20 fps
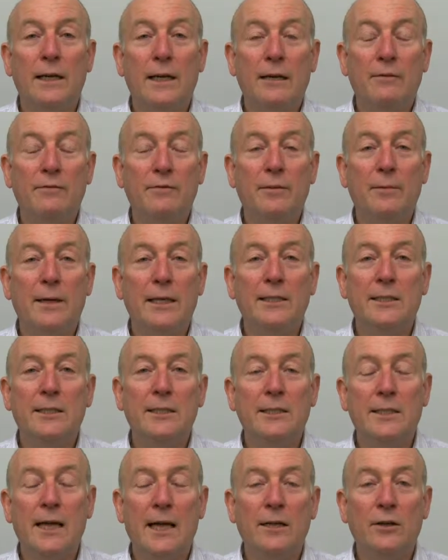
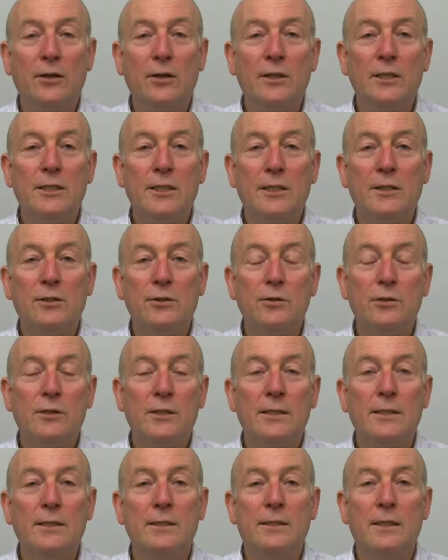information technology
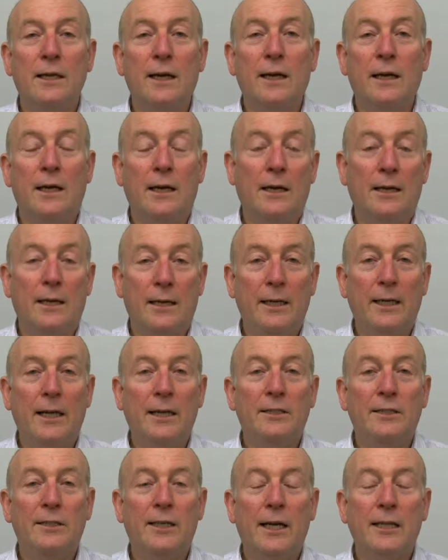courses in
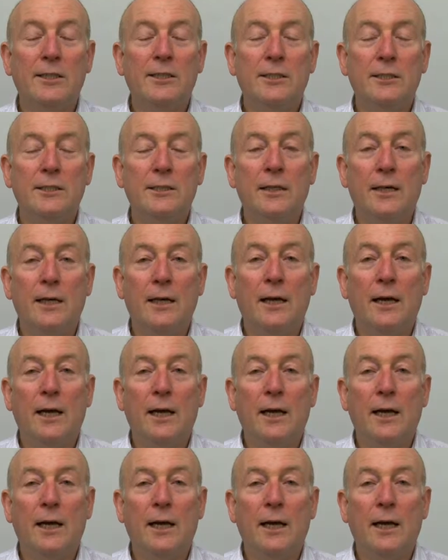education.